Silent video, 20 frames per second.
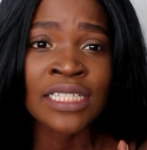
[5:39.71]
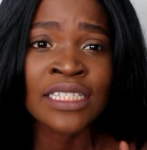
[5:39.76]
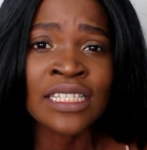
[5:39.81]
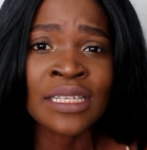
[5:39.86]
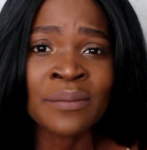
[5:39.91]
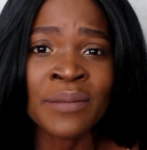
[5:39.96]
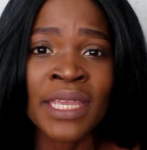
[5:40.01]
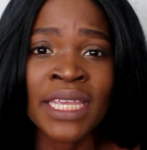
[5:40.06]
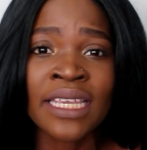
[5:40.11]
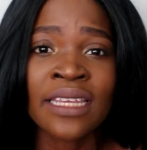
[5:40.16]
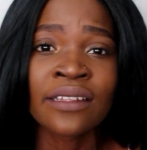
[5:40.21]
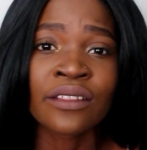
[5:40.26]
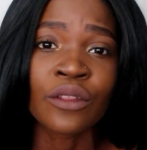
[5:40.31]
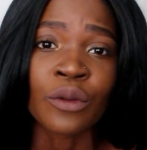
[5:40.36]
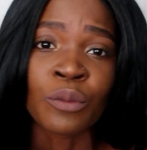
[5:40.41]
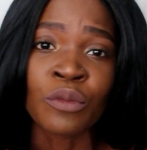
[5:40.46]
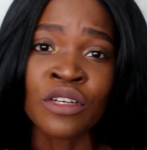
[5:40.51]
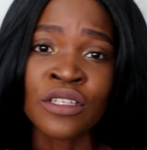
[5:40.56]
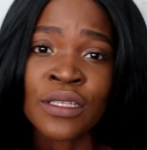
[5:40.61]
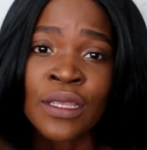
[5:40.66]
to make it the
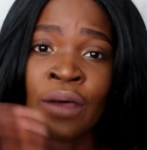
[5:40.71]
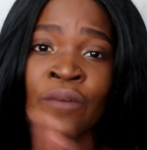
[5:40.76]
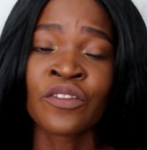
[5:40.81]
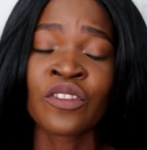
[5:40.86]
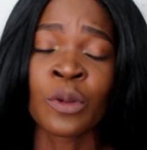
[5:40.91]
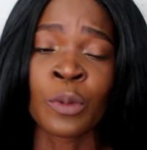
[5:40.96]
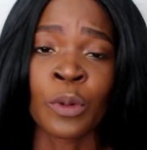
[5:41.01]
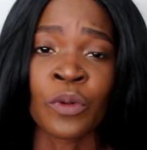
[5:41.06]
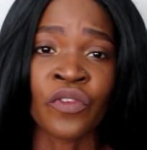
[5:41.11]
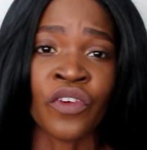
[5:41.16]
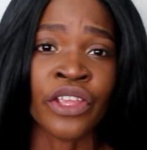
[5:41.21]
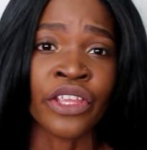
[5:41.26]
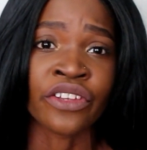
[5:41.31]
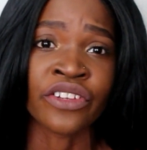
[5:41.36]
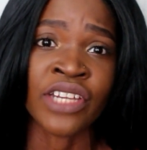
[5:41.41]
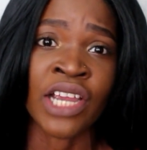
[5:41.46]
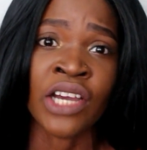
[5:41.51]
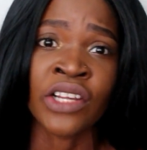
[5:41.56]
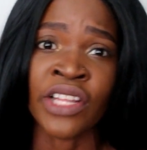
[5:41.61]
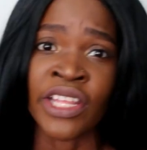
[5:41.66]
most comfortable for your
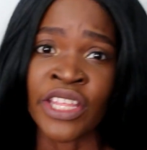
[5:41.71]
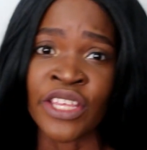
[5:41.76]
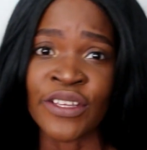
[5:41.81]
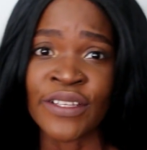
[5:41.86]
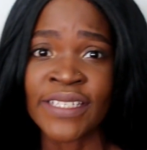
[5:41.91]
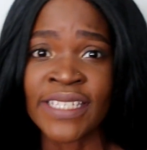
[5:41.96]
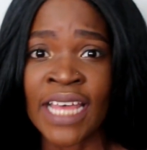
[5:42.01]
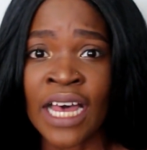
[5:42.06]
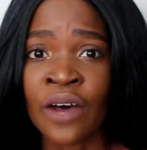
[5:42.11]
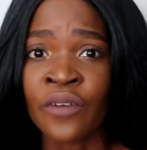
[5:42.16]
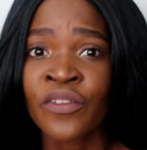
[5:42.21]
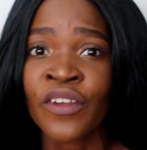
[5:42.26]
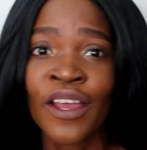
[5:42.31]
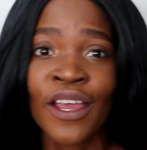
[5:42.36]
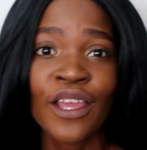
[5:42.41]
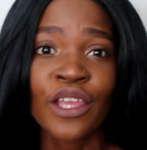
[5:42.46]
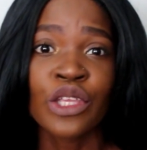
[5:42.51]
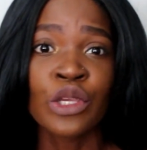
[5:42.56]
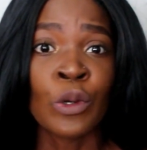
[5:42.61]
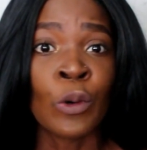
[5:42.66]
child and yourself,
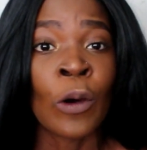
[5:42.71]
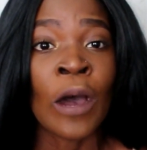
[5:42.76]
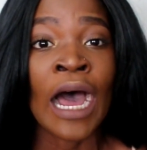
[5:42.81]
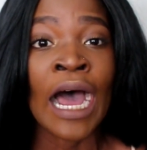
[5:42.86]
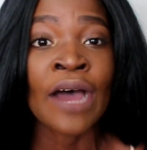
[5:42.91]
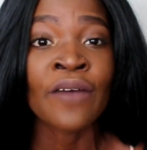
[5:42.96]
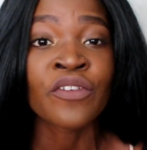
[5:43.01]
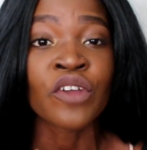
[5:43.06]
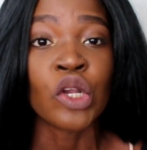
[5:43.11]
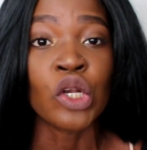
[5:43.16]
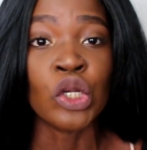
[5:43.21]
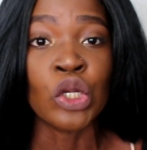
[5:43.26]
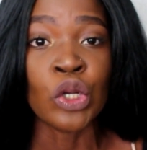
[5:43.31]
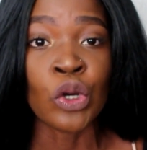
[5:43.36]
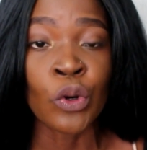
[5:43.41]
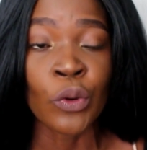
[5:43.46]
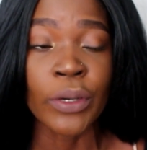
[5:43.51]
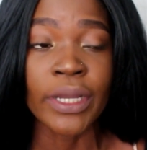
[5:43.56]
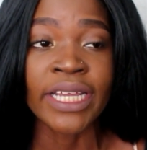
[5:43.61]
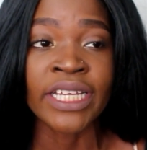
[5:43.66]
you will have
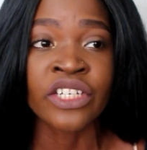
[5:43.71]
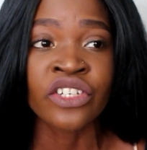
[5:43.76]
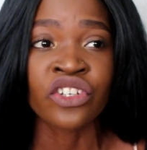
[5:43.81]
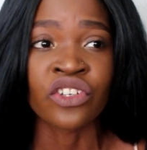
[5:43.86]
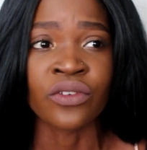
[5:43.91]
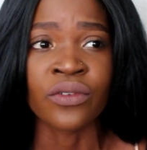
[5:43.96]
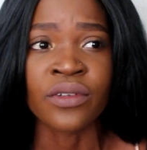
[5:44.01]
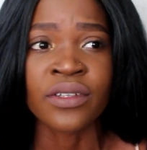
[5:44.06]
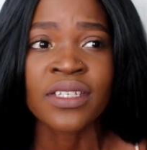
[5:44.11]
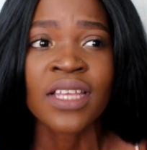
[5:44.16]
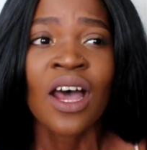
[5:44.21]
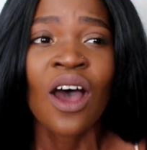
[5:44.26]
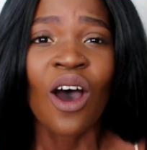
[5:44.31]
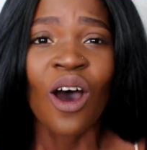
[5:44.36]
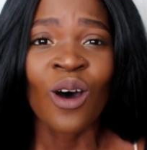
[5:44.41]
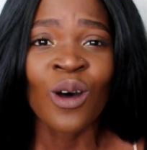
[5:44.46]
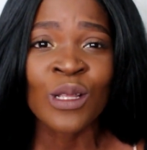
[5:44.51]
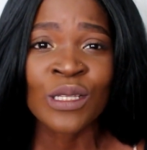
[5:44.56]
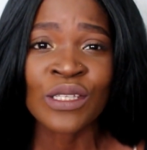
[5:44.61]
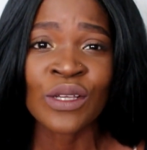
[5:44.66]
no issues.
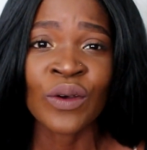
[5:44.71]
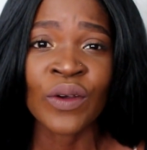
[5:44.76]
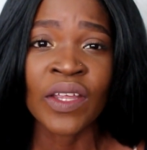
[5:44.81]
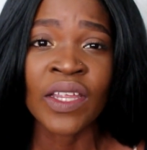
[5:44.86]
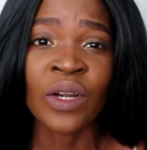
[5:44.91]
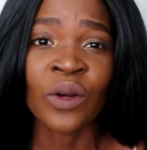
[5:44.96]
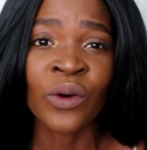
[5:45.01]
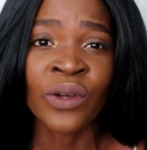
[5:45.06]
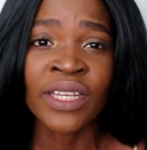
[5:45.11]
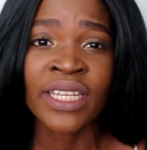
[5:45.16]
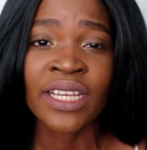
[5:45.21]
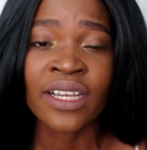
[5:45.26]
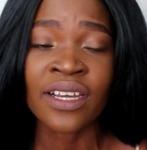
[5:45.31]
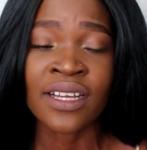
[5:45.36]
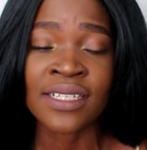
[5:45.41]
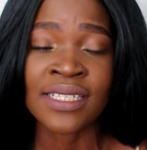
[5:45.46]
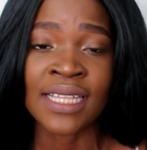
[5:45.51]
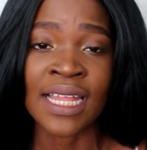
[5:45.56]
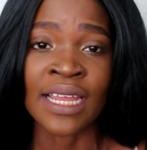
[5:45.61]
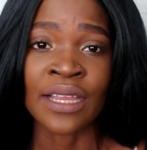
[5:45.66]
Also, it only
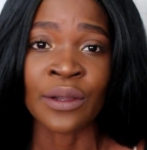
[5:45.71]
costs